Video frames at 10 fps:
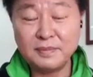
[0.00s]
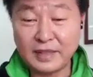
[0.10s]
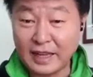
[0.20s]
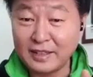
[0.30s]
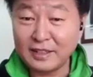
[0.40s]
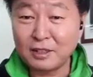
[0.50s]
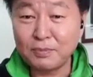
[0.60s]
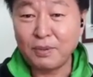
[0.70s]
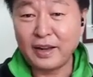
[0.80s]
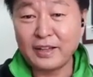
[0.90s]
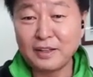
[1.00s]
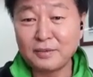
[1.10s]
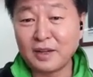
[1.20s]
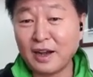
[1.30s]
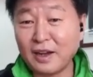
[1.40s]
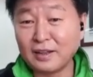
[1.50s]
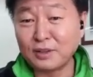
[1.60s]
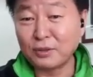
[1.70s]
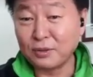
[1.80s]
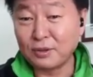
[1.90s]
that is the plan of god
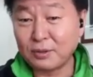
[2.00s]
to